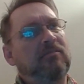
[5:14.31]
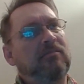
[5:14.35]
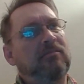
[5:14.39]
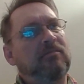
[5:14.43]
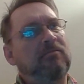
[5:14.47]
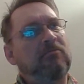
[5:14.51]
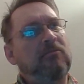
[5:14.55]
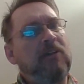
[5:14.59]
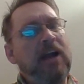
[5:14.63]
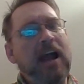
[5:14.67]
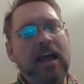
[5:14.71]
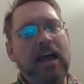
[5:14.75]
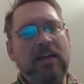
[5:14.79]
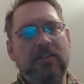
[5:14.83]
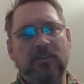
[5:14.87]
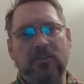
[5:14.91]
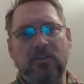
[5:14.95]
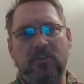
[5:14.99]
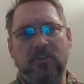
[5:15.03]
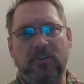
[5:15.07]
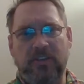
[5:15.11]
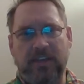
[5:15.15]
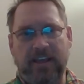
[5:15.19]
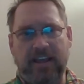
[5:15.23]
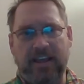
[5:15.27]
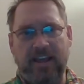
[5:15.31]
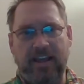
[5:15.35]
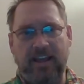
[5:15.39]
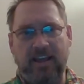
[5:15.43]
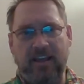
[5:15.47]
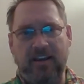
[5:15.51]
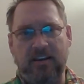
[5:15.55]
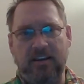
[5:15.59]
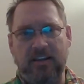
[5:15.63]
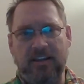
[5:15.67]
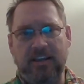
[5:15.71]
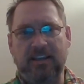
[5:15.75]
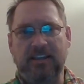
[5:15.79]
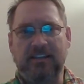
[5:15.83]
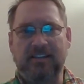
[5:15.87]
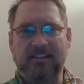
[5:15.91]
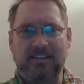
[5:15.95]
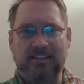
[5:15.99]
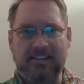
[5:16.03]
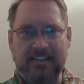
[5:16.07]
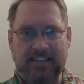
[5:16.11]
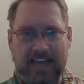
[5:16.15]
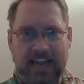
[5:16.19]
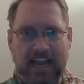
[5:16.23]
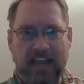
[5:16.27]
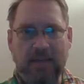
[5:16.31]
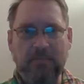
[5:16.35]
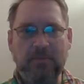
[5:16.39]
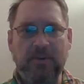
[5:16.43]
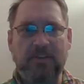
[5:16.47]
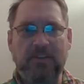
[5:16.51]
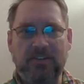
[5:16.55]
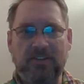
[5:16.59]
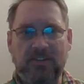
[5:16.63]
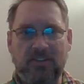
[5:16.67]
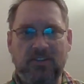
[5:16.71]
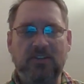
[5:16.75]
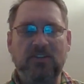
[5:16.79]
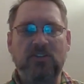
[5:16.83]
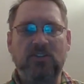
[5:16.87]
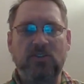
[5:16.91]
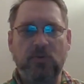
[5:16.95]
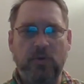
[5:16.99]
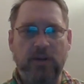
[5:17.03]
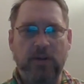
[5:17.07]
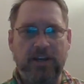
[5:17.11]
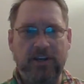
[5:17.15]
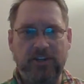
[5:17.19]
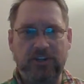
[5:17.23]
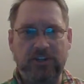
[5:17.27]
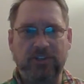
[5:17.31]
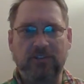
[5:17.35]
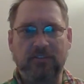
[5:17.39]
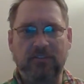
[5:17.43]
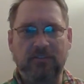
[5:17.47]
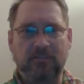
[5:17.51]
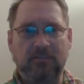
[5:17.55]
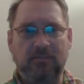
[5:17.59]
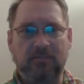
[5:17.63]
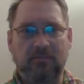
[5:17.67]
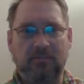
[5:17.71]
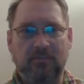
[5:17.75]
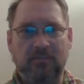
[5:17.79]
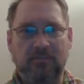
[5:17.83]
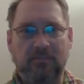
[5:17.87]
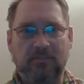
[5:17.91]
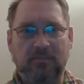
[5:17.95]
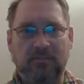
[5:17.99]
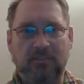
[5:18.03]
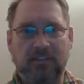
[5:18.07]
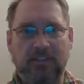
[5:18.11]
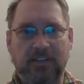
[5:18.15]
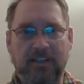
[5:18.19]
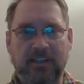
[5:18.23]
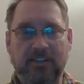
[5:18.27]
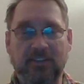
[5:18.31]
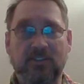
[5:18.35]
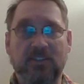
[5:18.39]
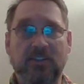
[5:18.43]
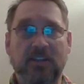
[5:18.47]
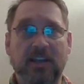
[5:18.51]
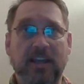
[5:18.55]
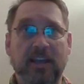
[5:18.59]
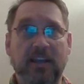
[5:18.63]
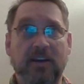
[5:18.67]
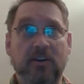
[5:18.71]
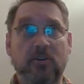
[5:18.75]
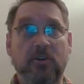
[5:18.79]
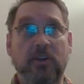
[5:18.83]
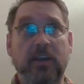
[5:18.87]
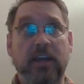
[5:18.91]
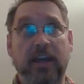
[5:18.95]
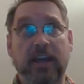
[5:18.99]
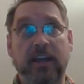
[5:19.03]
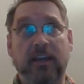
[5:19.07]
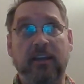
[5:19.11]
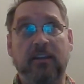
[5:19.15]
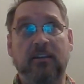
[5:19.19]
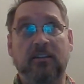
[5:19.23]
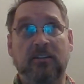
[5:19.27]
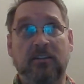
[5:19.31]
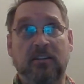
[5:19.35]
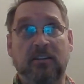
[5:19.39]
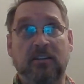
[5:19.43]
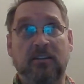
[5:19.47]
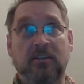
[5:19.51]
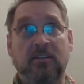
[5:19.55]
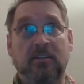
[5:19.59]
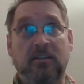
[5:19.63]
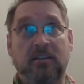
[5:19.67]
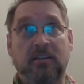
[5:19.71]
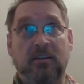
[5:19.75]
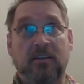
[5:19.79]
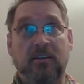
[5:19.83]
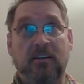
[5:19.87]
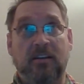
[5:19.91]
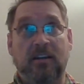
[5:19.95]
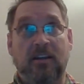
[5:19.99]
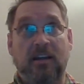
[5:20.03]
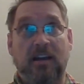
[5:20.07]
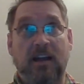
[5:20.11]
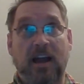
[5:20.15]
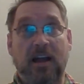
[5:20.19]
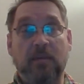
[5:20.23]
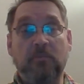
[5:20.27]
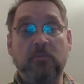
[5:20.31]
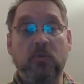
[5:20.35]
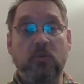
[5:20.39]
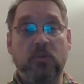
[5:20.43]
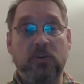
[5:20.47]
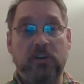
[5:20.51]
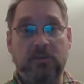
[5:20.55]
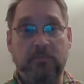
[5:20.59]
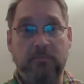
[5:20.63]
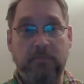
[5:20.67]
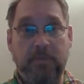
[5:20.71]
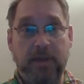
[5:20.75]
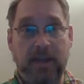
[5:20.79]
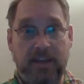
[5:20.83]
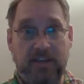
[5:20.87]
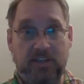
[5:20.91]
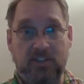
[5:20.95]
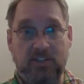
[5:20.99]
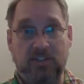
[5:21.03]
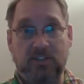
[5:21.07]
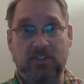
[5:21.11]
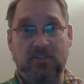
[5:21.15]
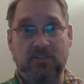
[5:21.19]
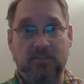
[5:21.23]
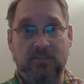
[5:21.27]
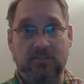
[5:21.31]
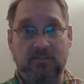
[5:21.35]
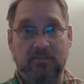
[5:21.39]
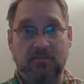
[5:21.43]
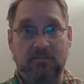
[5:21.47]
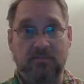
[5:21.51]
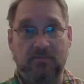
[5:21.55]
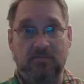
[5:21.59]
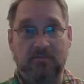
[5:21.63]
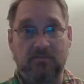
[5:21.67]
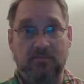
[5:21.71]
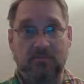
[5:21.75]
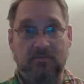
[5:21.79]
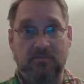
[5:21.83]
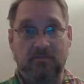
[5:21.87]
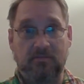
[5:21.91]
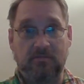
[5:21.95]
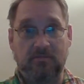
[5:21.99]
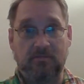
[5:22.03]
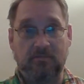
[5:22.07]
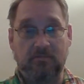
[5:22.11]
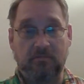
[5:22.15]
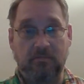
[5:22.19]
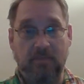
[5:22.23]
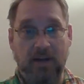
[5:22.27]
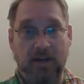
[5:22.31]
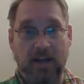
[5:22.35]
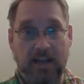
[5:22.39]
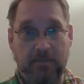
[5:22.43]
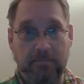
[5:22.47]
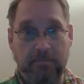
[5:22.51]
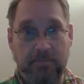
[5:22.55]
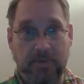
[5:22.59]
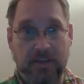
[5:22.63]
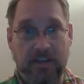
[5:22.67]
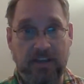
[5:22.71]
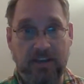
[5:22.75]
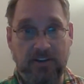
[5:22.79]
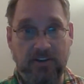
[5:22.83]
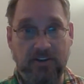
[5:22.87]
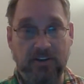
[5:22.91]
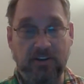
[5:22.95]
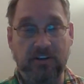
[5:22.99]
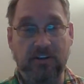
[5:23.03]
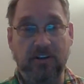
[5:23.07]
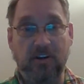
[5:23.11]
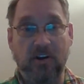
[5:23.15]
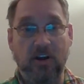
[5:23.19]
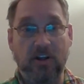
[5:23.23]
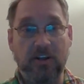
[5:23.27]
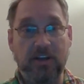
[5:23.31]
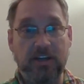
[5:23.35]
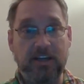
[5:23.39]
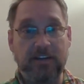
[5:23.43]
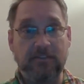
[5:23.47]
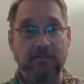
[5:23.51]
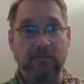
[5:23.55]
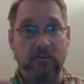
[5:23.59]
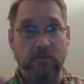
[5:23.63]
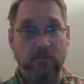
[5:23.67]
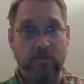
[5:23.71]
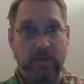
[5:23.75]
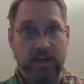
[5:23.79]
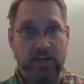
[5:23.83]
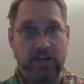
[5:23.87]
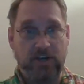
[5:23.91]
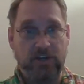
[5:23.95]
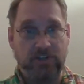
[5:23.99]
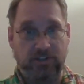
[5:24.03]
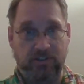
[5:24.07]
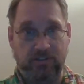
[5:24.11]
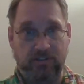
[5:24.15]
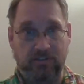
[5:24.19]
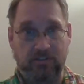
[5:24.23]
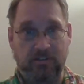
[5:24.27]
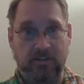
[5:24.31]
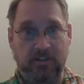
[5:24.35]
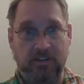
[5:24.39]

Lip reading: rather than examine the situation and say, okay, I'm going to base my opinion on information,